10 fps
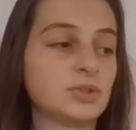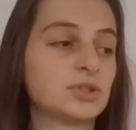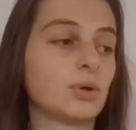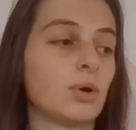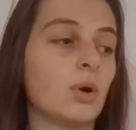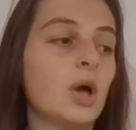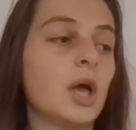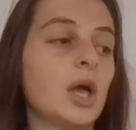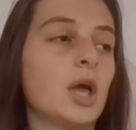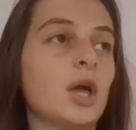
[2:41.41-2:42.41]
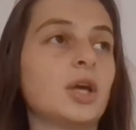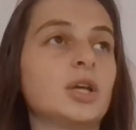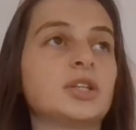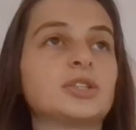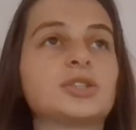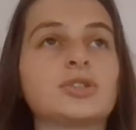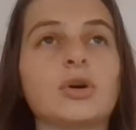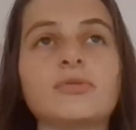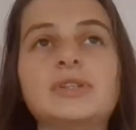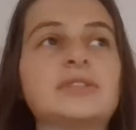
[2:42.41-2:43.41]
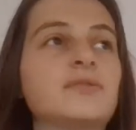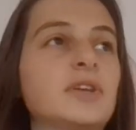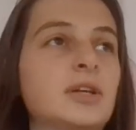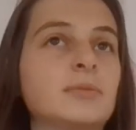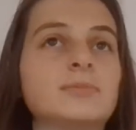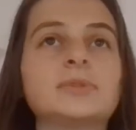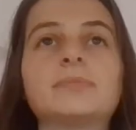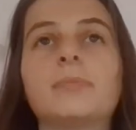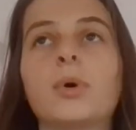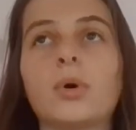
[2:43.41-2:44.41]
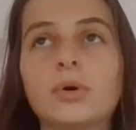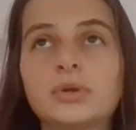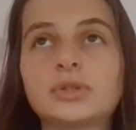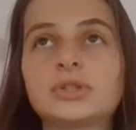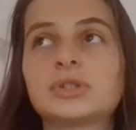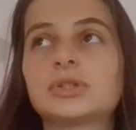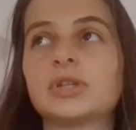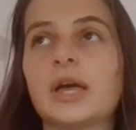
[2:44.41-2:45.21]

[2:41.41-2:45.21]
So stories, films, books,